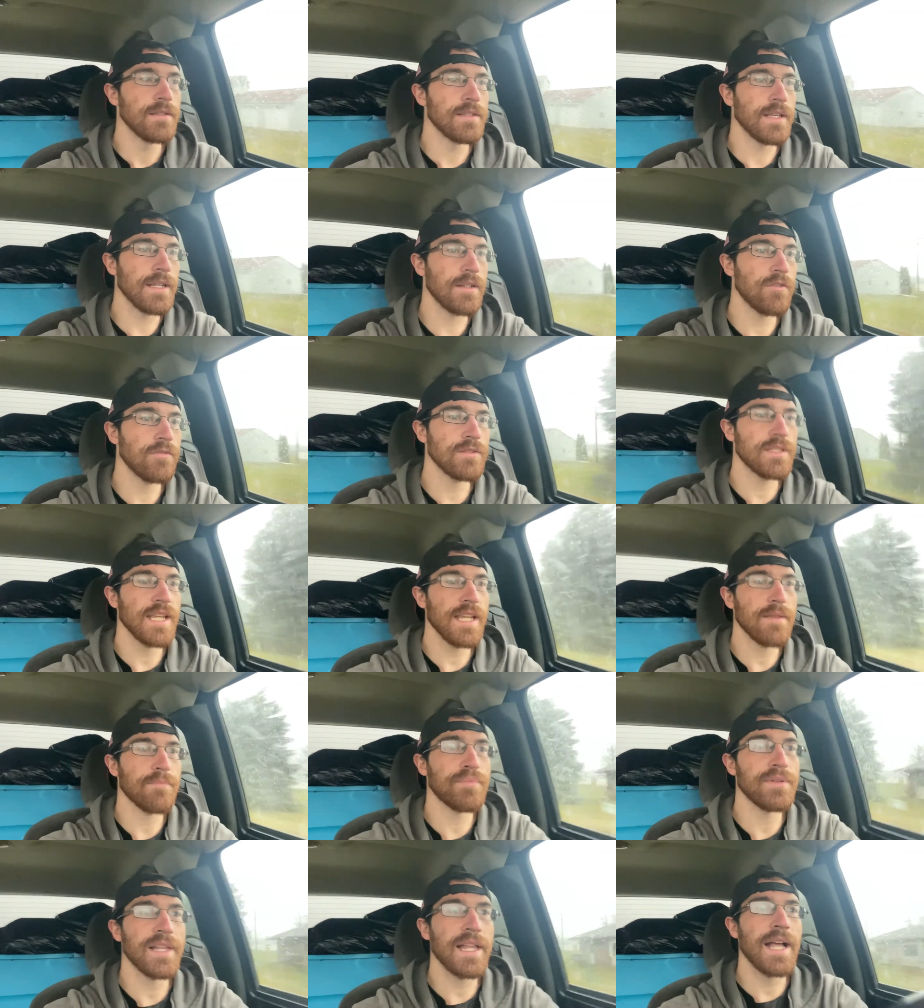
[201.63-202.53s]
They don't take
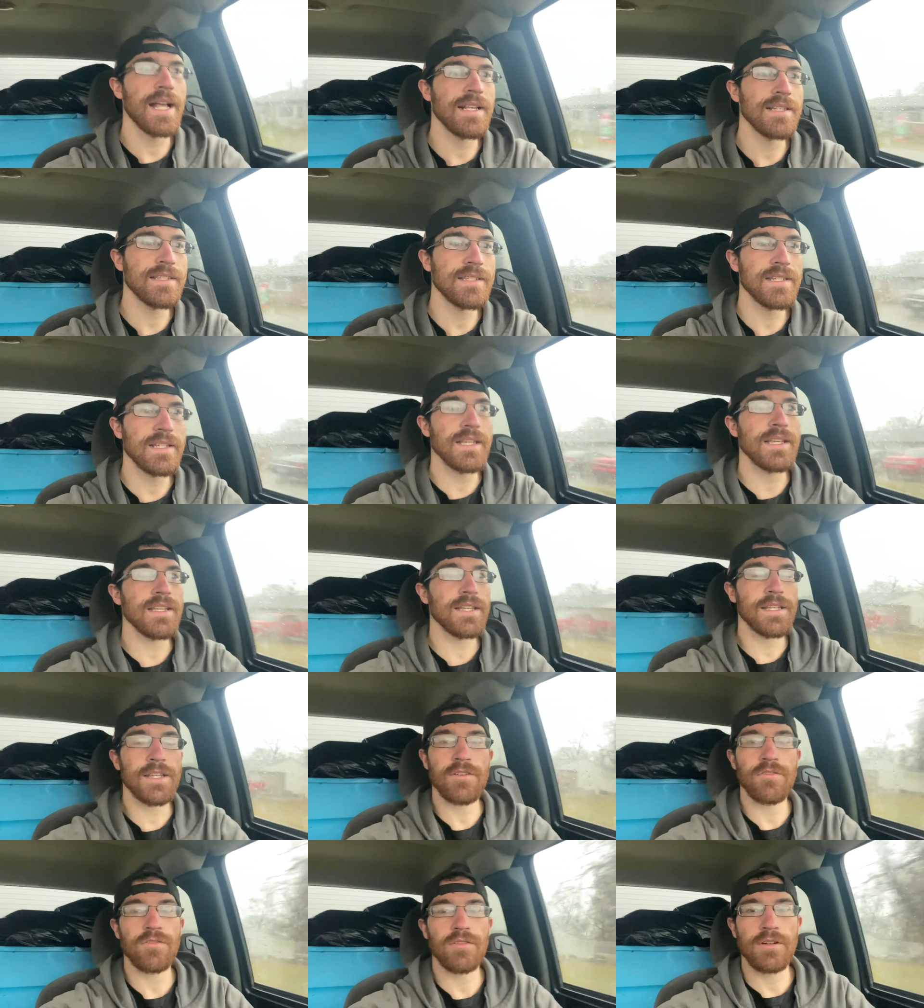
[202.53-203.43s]
plastic
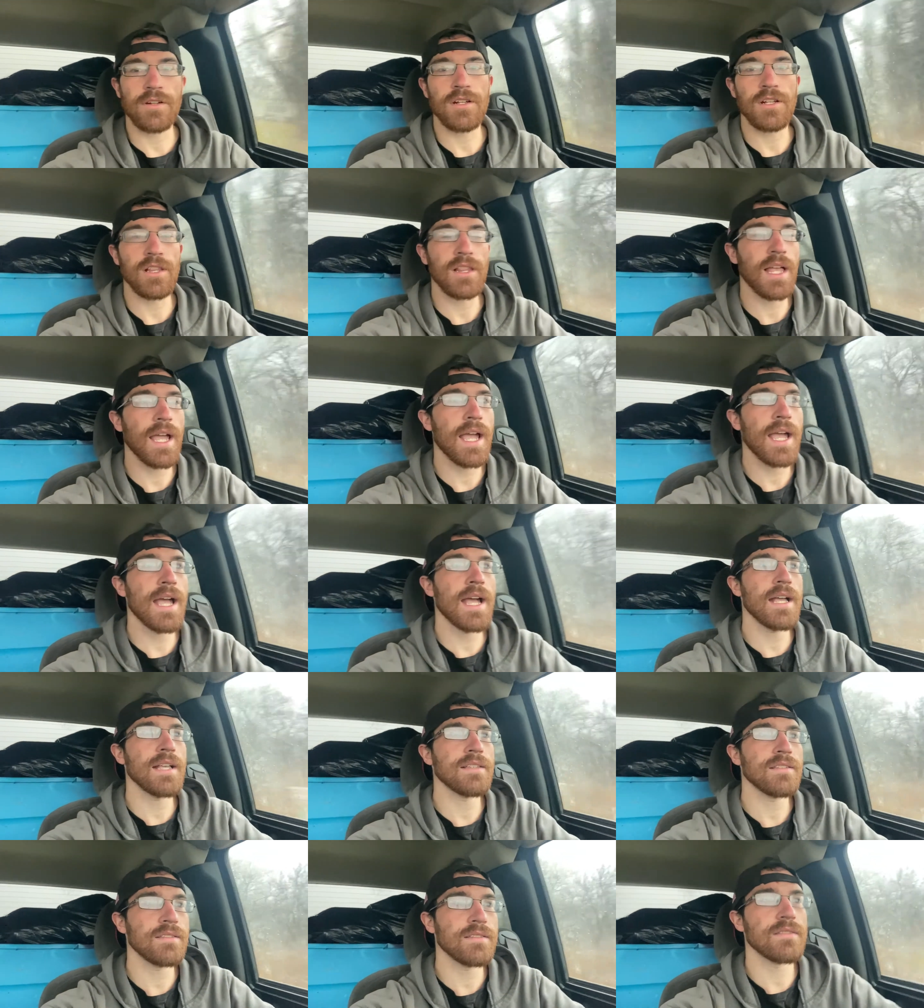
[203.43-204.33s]
or
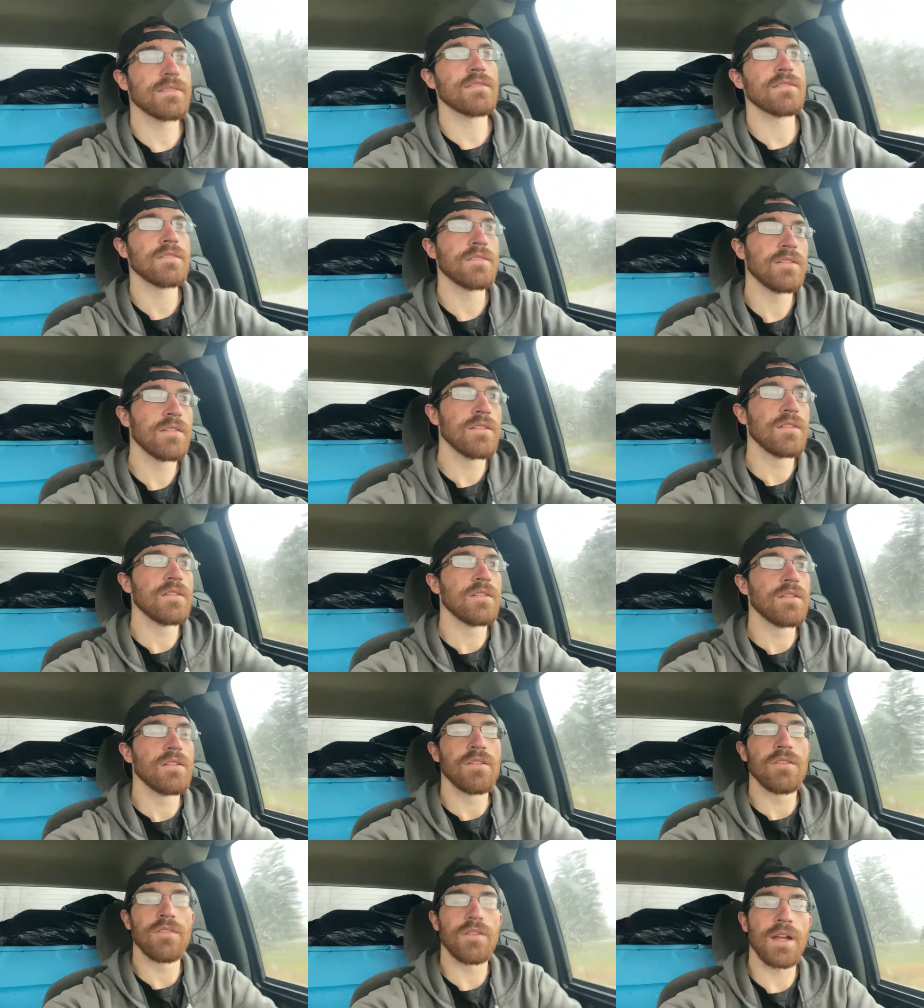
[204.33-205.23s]
glass
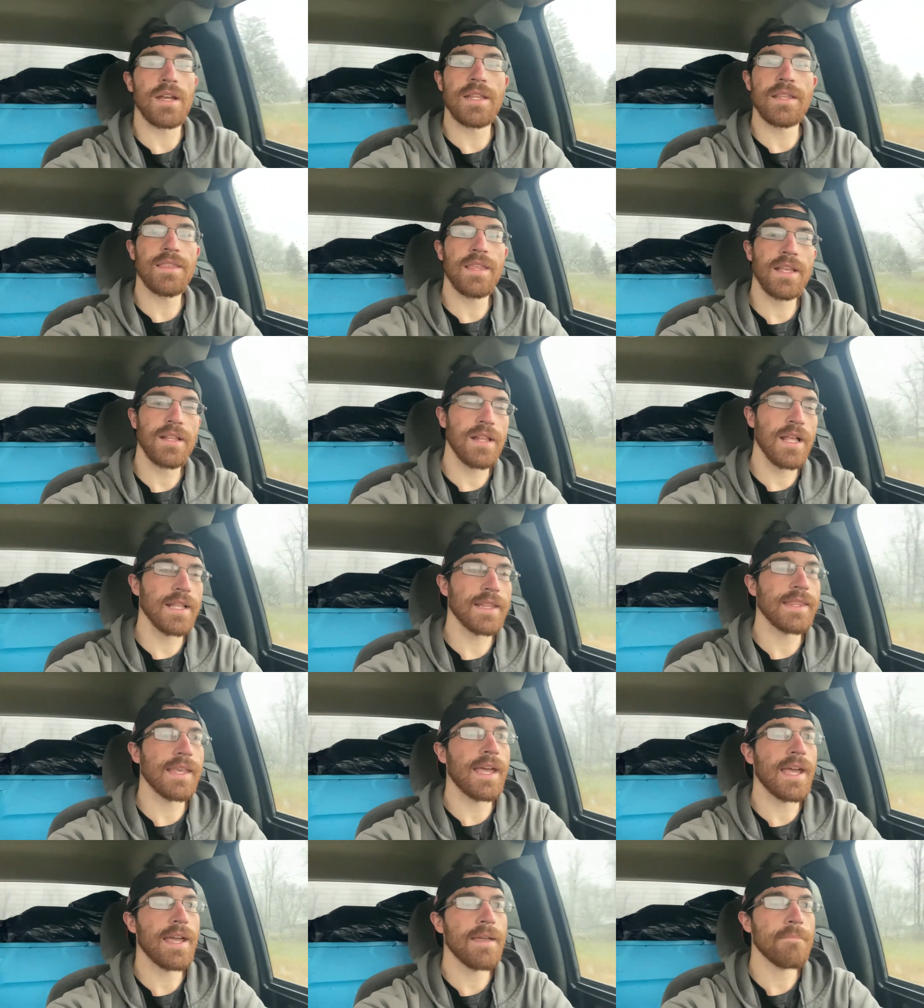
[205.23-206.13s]
or anything like
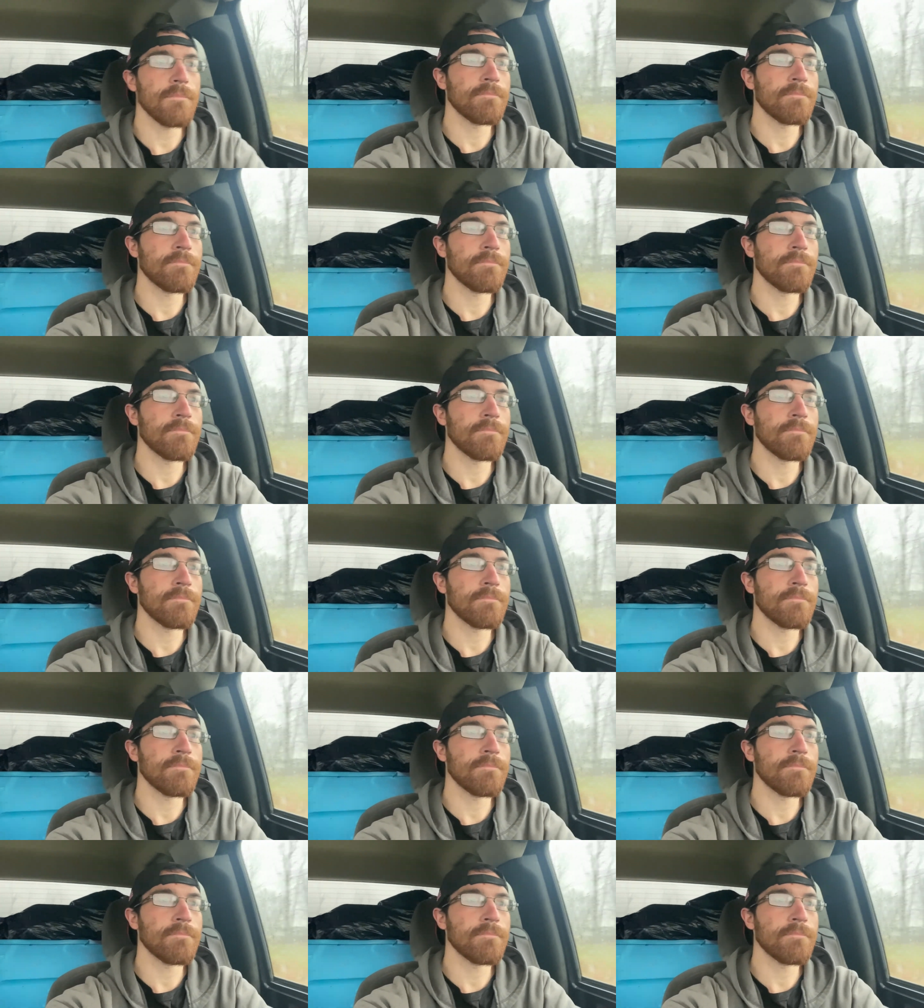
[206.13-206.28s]
that.